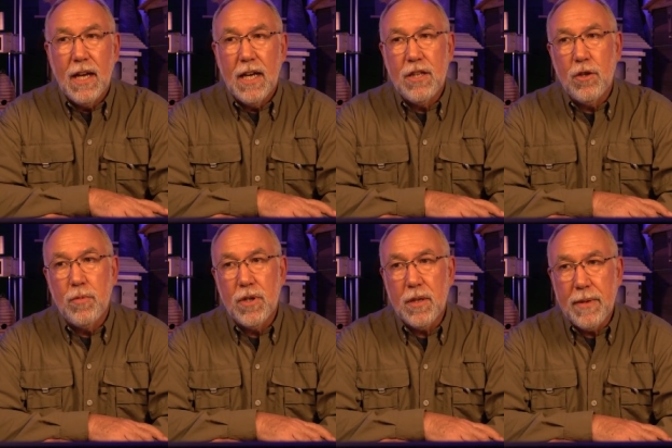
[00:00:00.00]
And then you
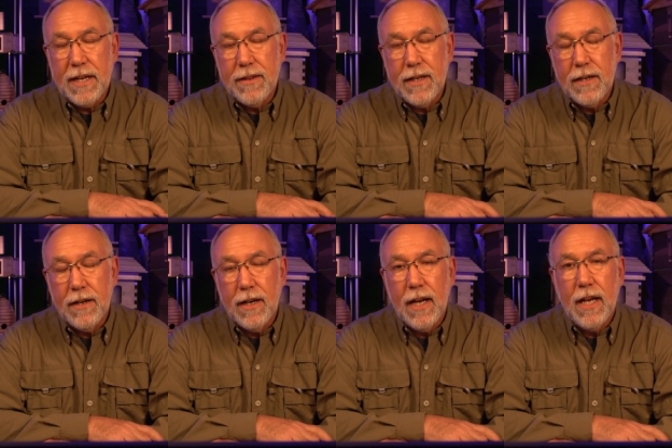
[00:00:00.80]
put them out
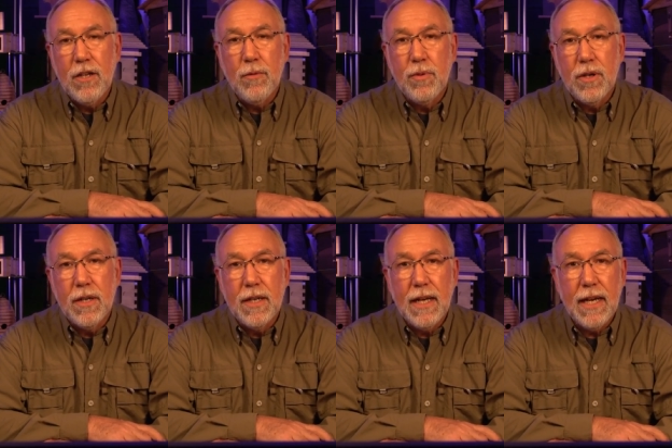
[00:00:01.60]
there and you
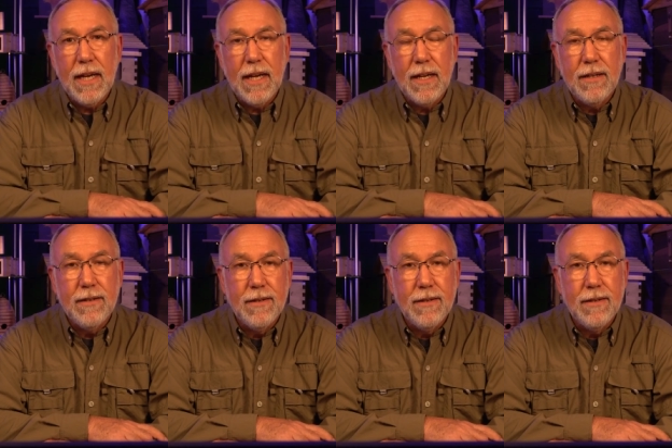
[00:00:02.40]
put a